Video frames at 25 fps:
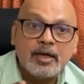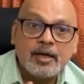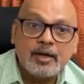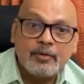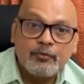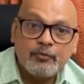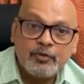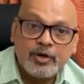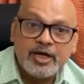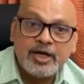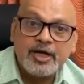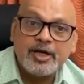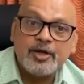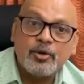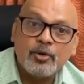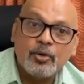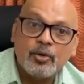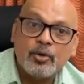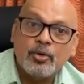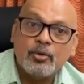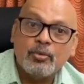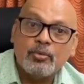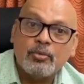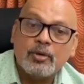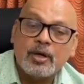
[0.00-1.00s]

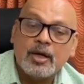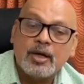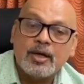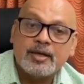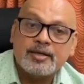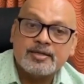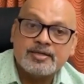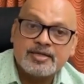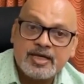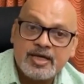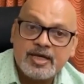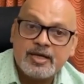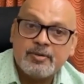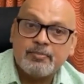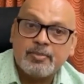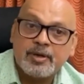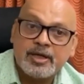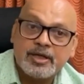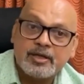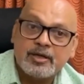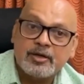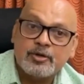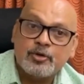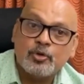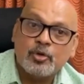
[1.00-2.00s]
video seen by
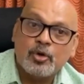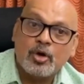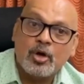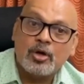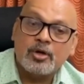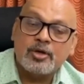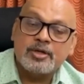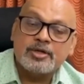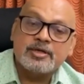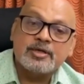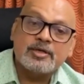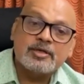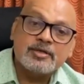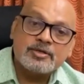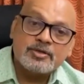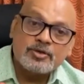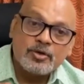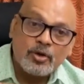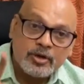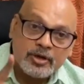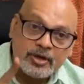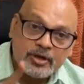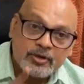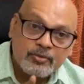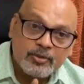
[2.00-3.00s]
the neurologist,
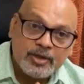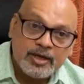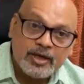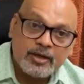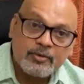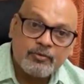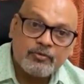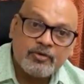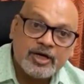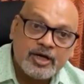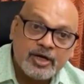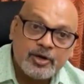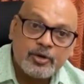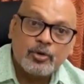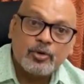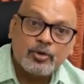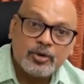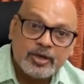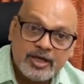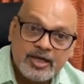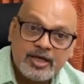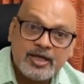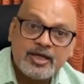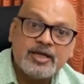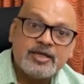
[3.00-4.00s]
or even a video
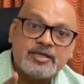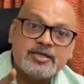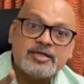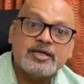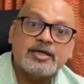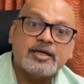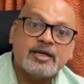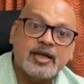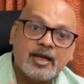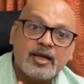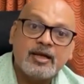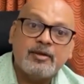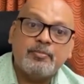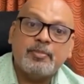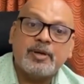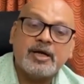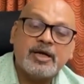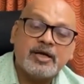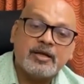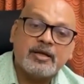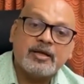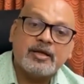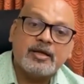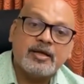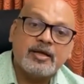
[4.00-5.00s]
EEG,
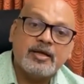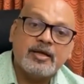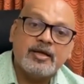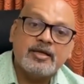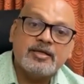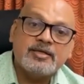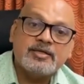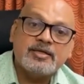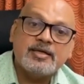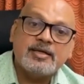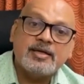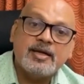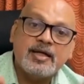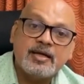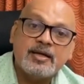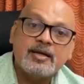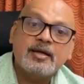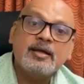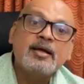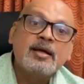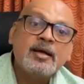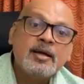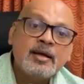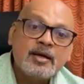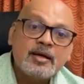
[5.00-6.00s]
telemetric EEG done,
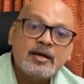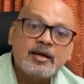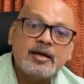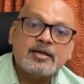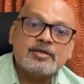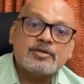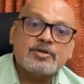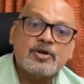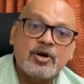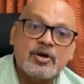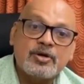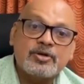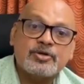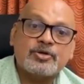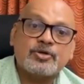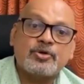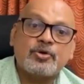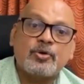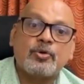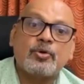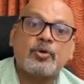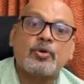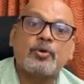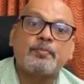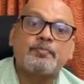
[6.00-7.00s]
does not
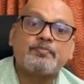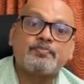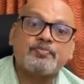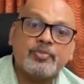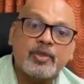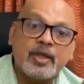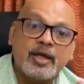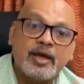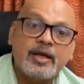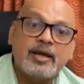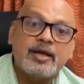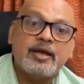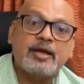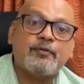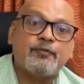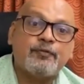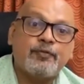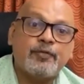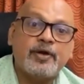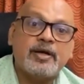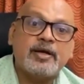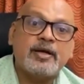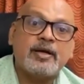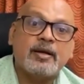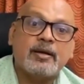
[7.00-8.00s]
show any
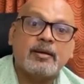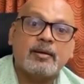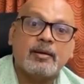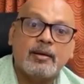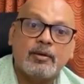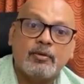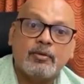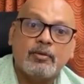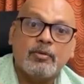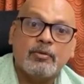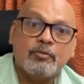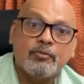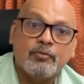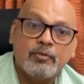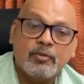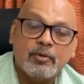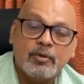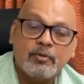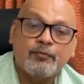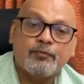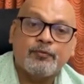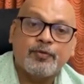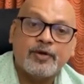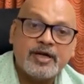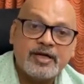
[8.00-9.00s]

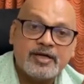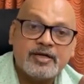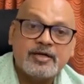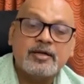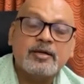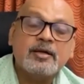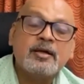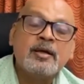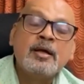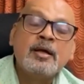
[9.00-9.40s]
fit,